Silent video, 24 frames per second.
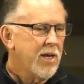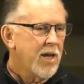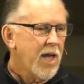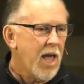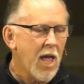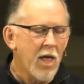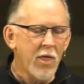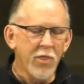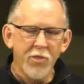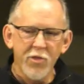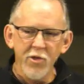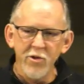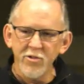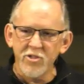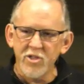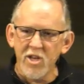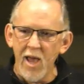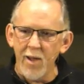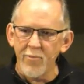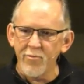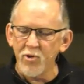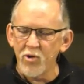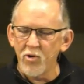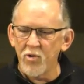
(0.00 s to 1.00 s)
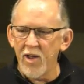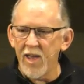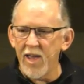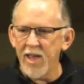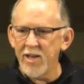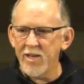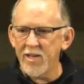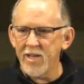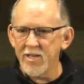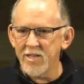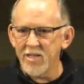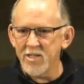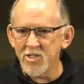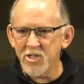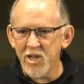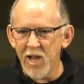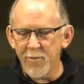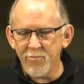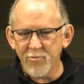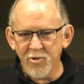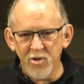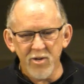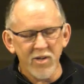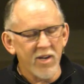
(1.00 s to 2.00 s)
and through chapter 8 into
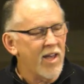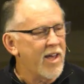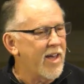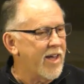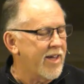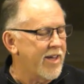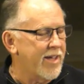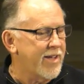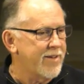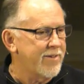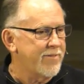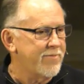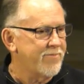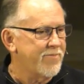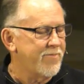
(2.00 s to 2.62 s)
chapter 9.